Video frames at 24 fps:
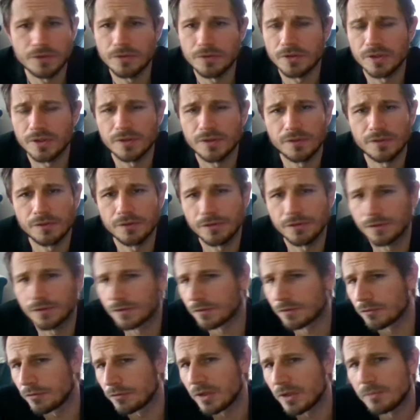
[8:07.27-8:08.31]
You can
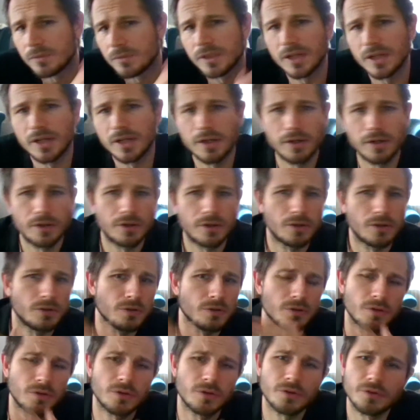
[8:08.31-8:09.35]
swim there
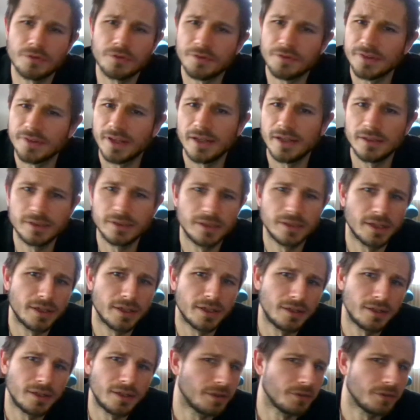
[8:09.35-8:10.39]
or sail
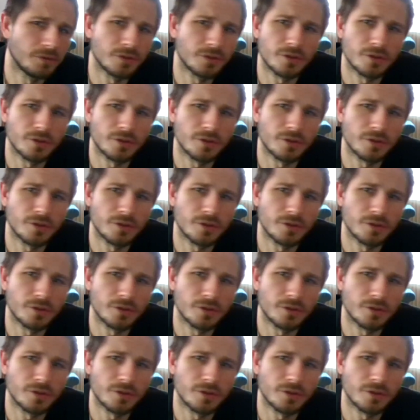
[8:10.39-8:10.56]
there.